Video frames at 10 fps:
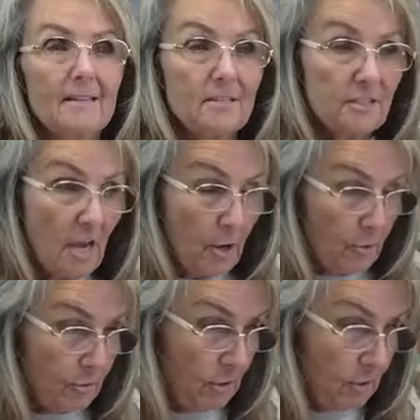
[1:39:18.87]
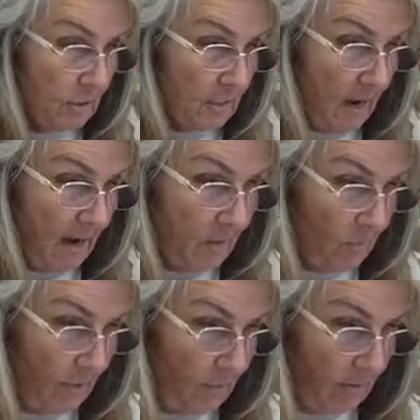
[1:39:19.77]
So Tuesday night
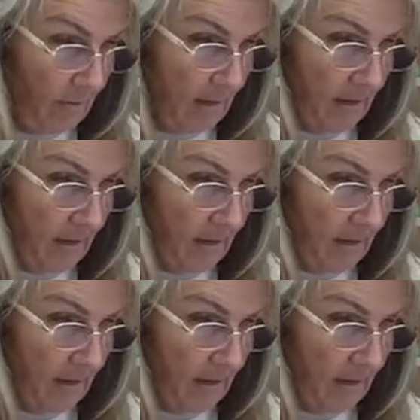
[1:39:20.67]
we will